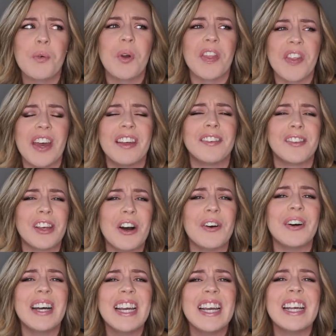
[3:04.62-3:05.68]
with it,
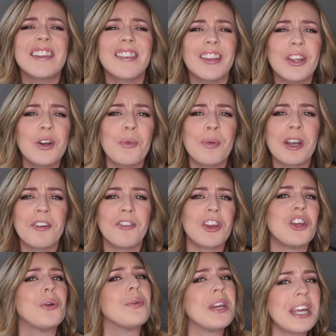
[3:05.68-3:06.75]
so it's a little bit of
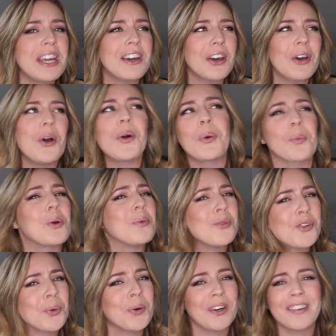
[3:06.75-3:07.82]
a unique room
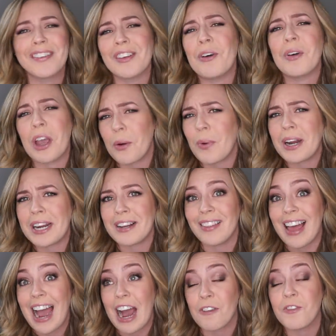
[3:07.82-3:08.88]
tour, so get ready to
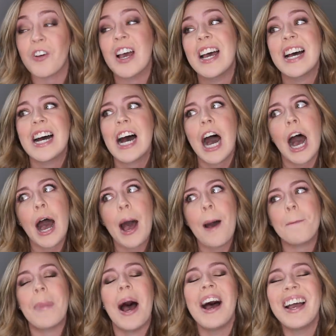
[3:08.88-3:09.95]
laugh.
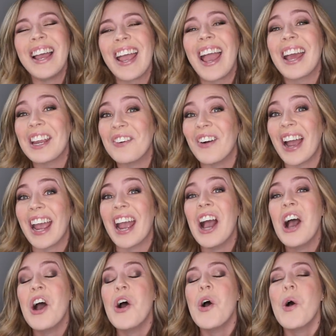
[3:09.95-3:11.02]
Anyway,
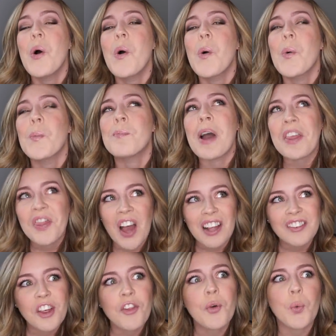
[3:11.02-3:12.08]
my
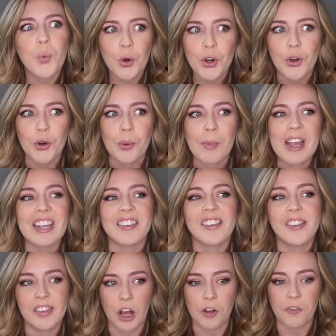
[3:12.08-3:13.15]
thoughts on the room
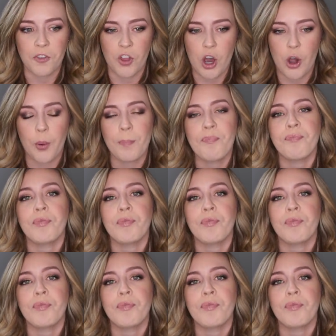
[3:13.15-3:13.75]
itself though.